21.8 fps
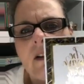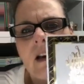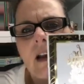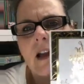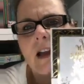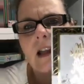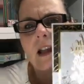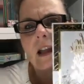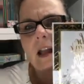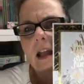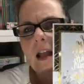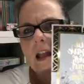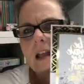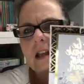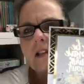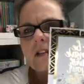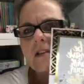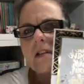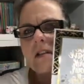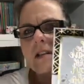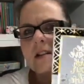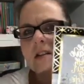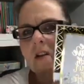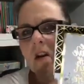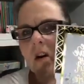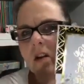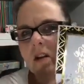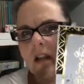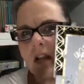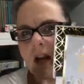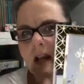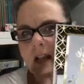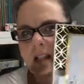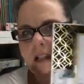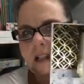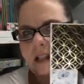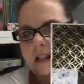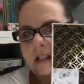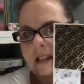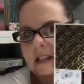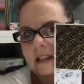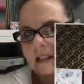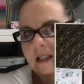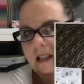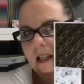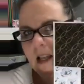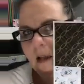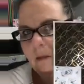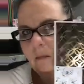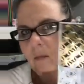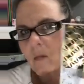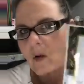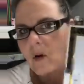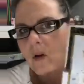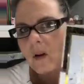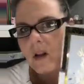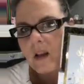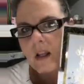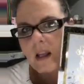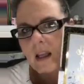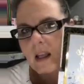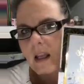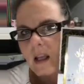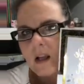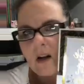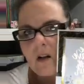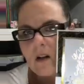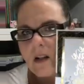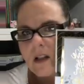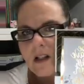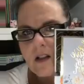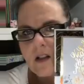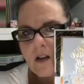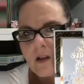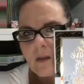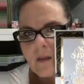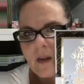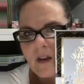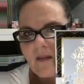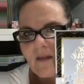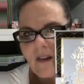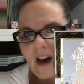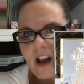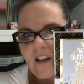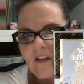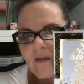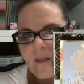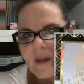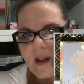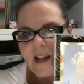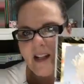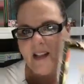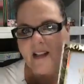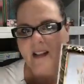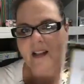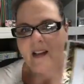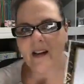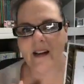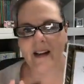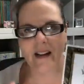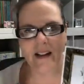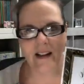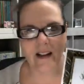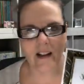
Okay, so this card that I did as a sample, it only took me five minutes.